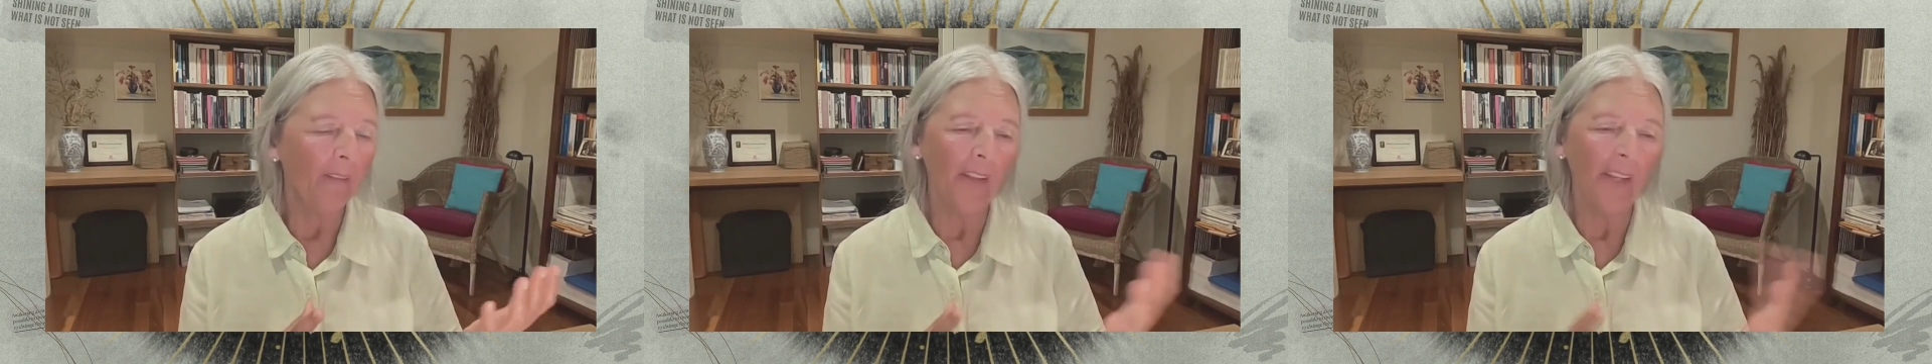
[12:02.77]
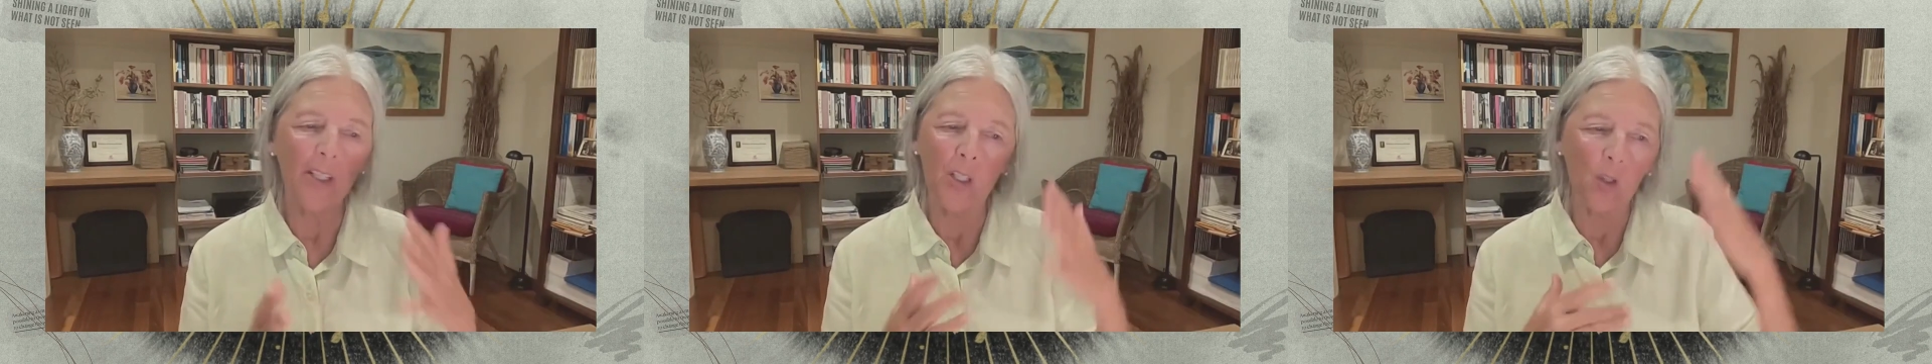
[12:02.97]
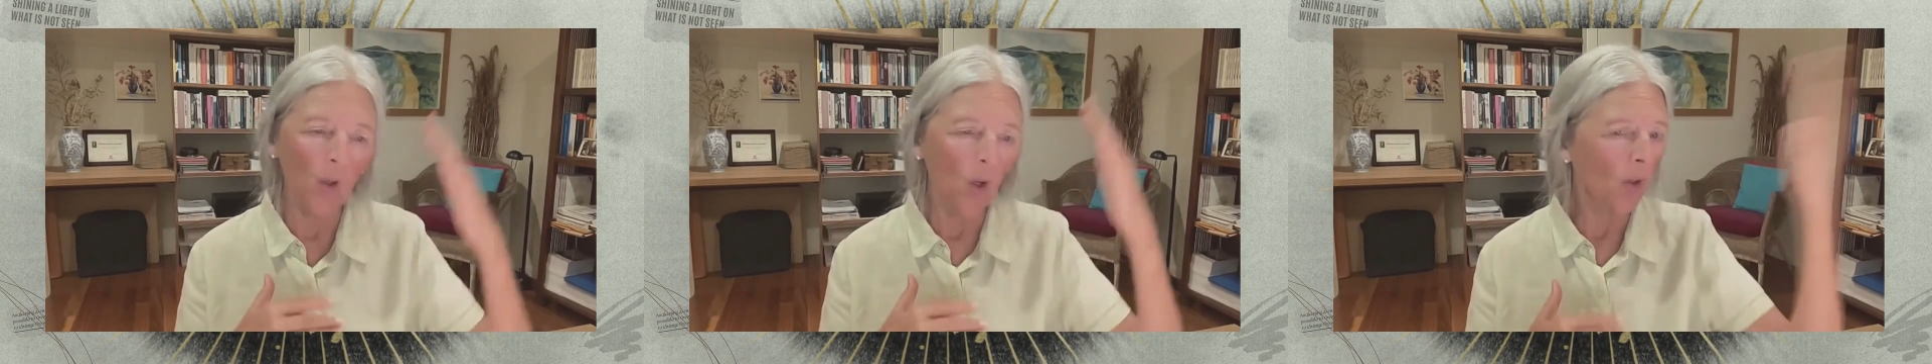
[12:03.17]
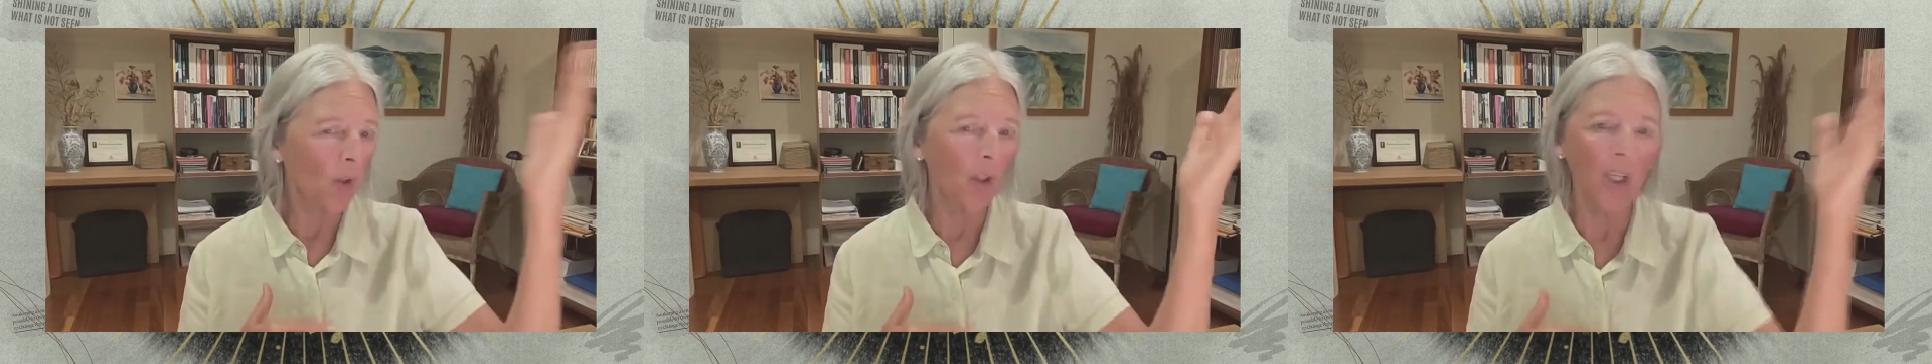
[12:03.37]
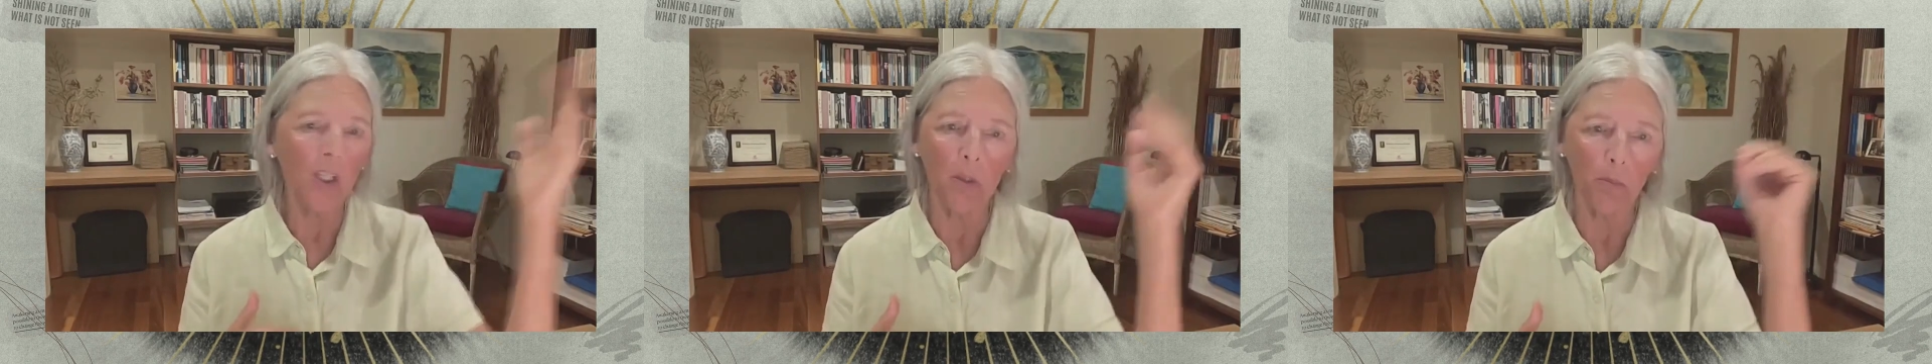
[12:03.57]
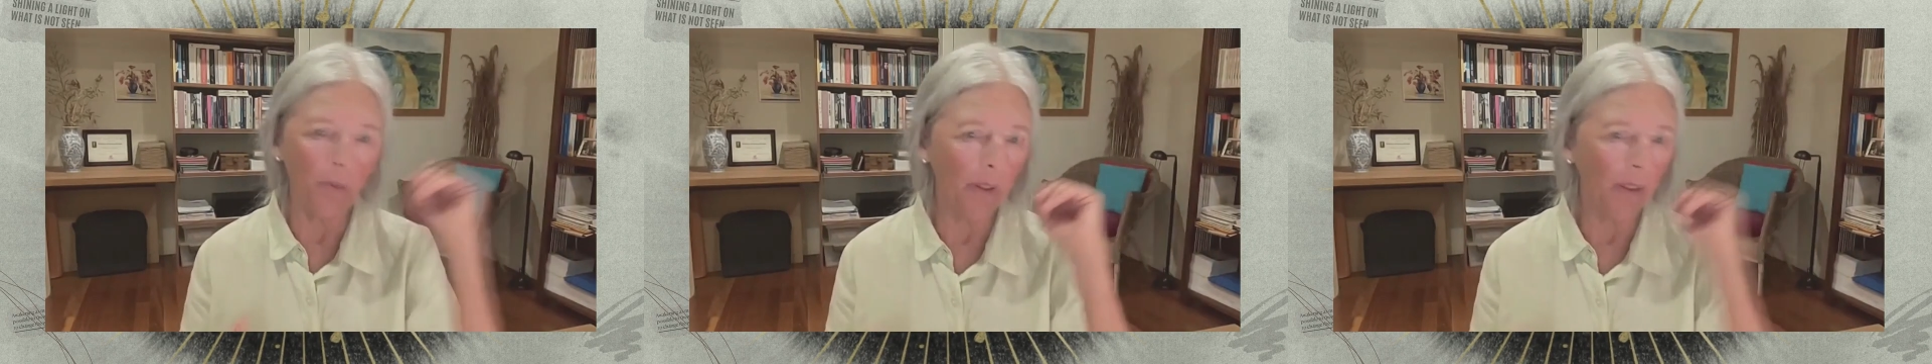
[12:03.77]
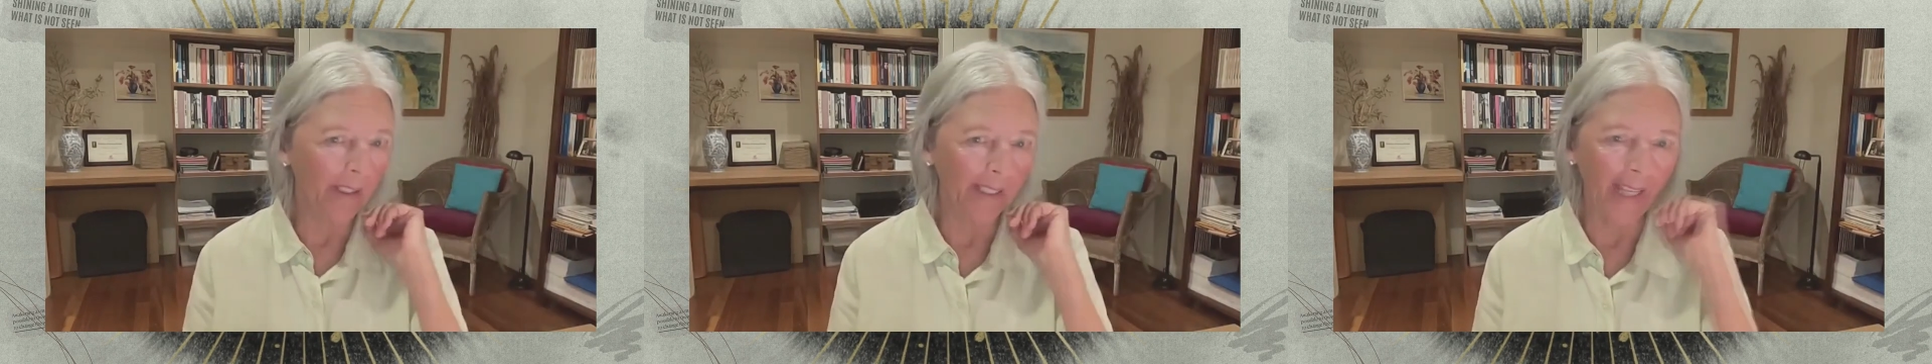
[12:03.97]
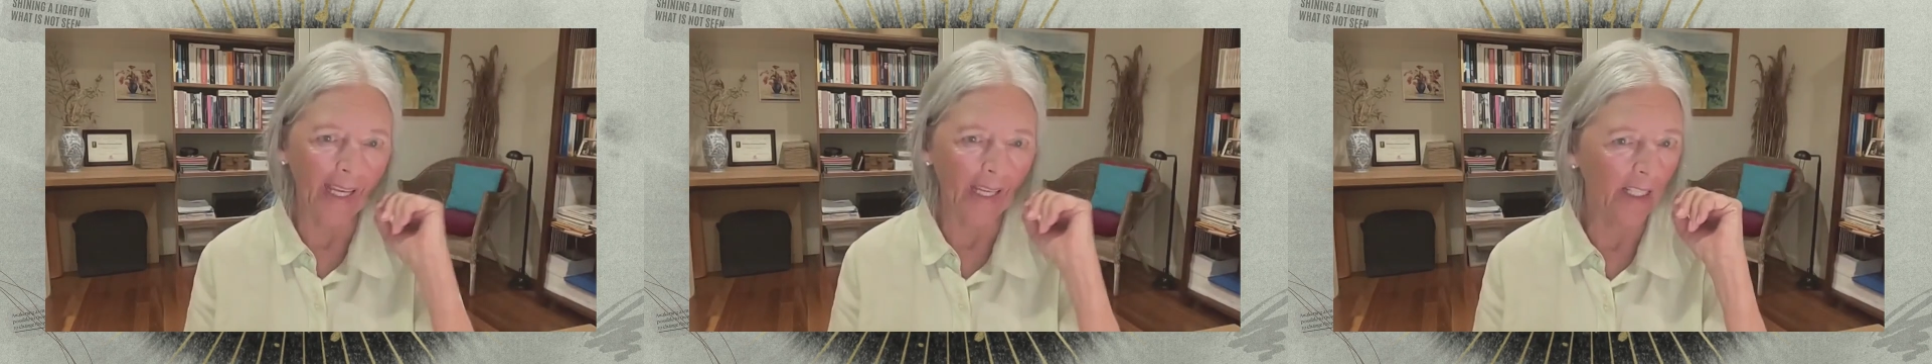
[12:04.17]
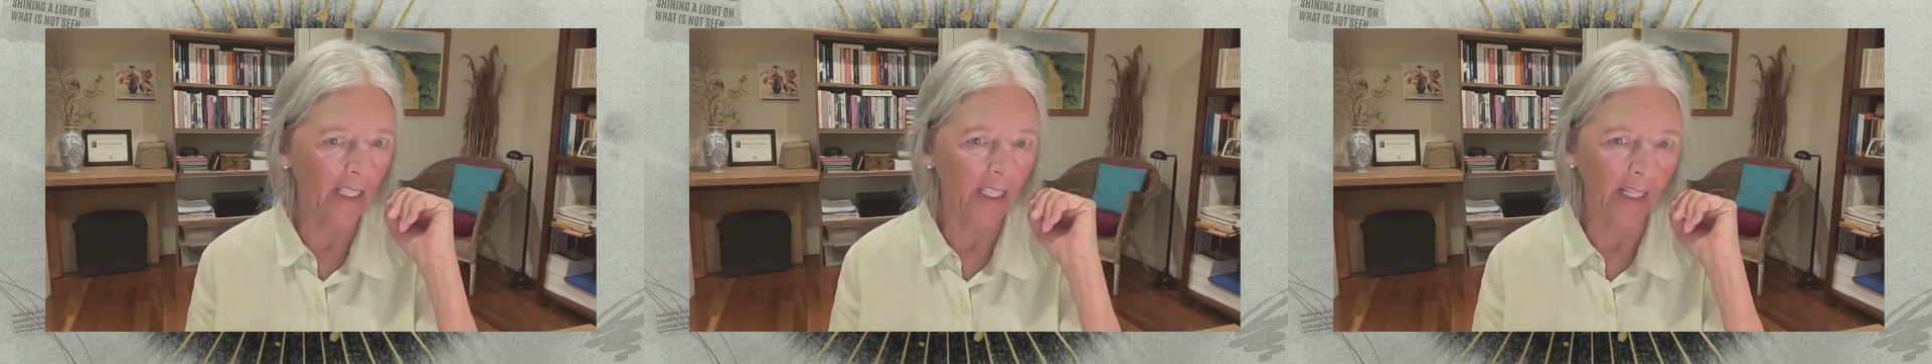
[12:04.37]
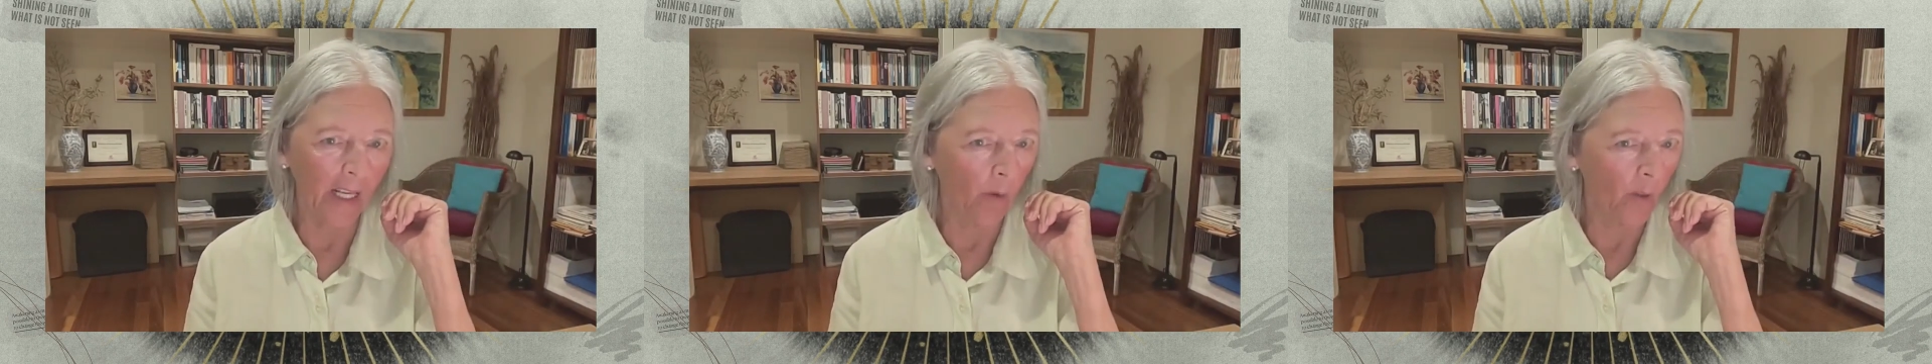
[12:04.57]
It's not just Bill
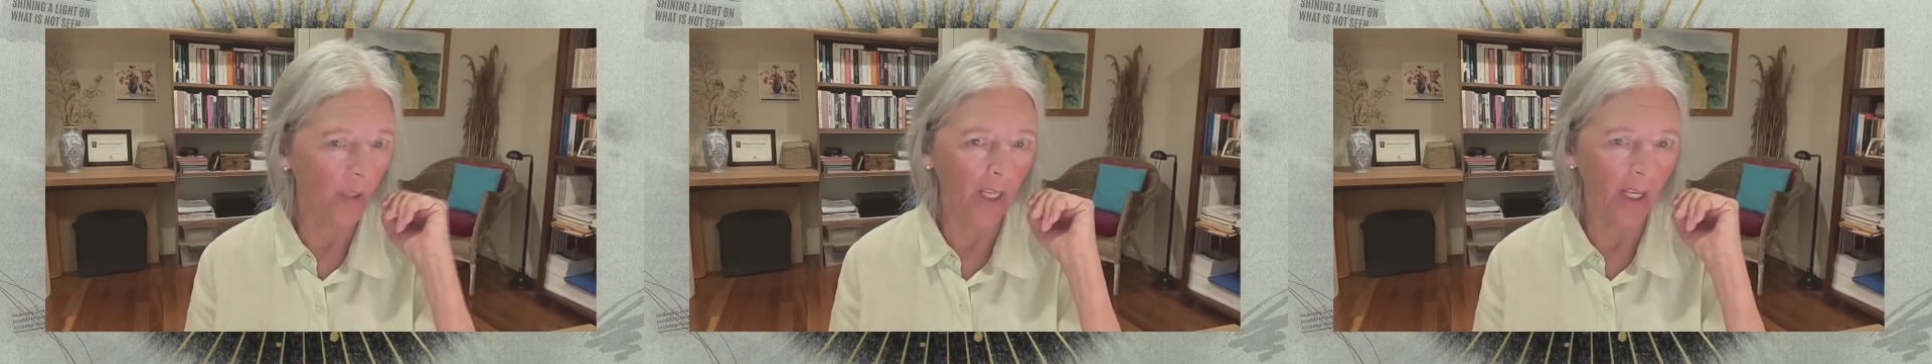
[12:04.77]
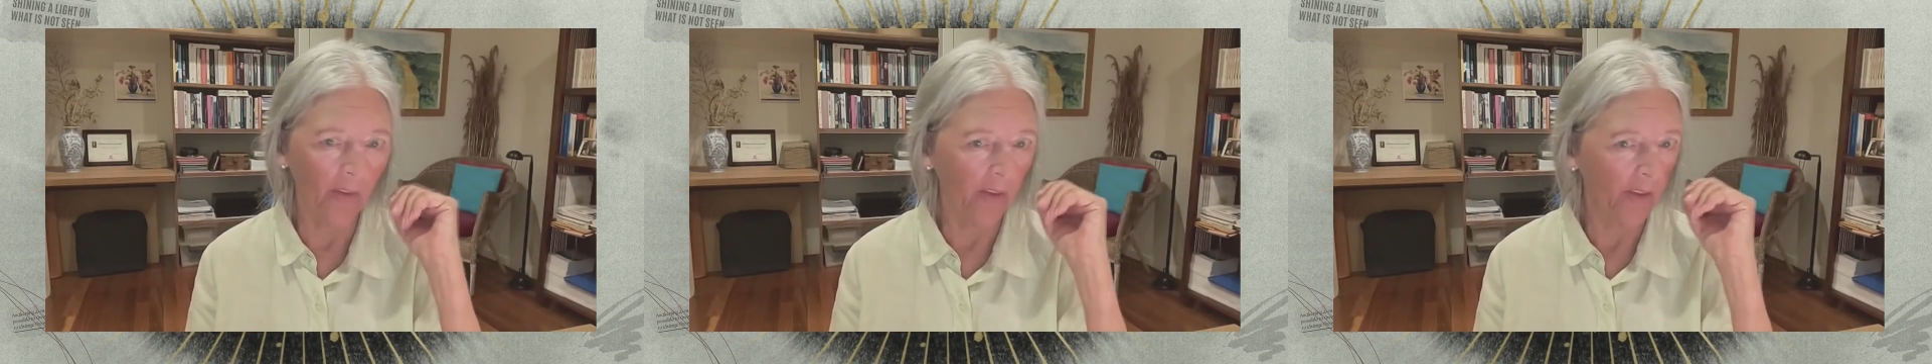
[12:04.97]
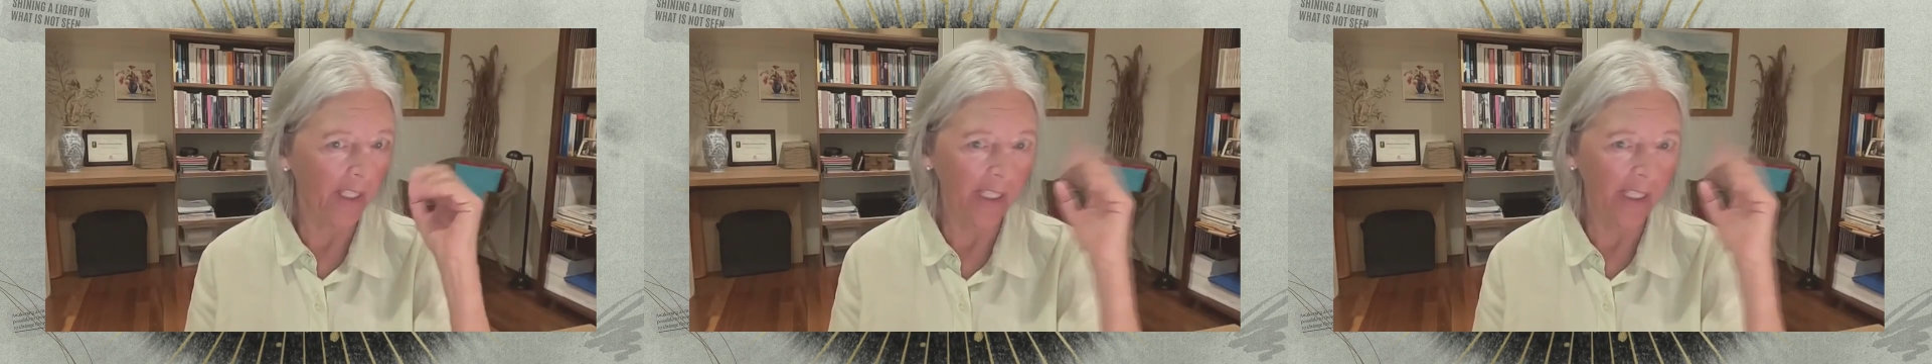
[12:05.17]
Gates now has had